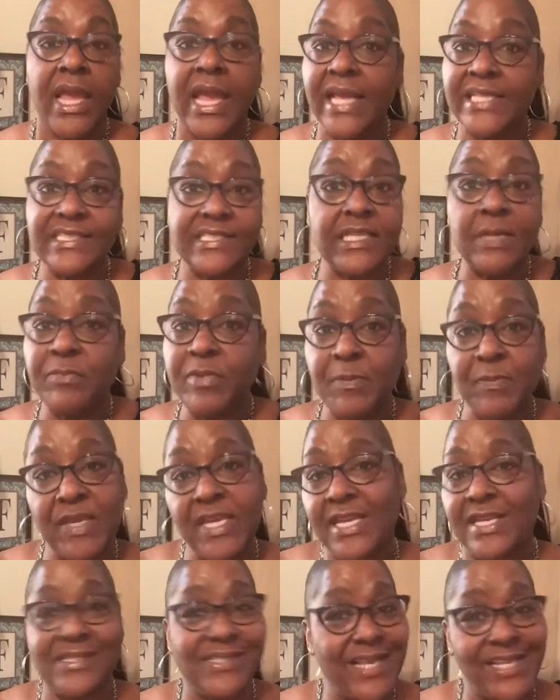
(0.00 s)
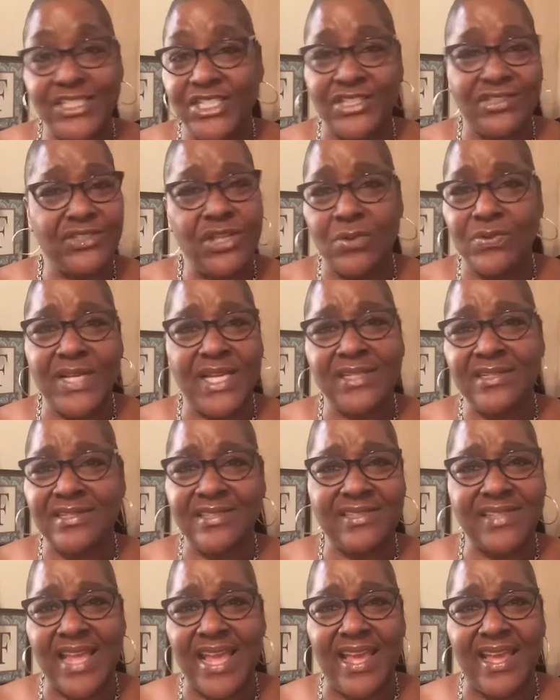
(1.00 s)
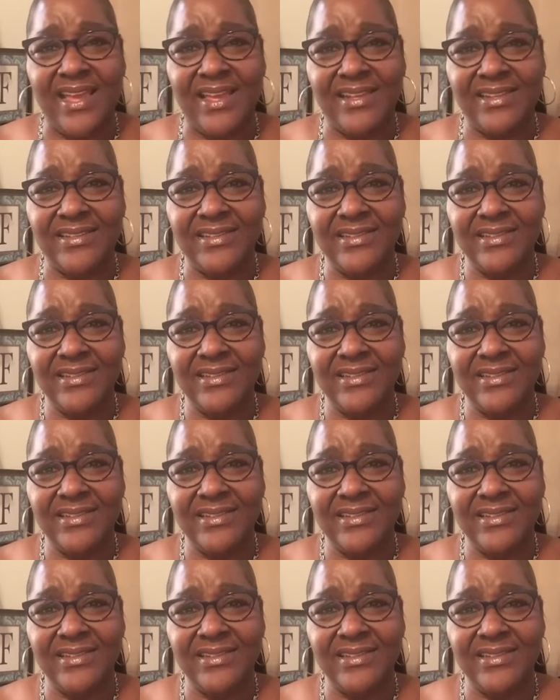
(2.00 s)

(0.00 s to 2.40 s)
And simply because they just don't understand.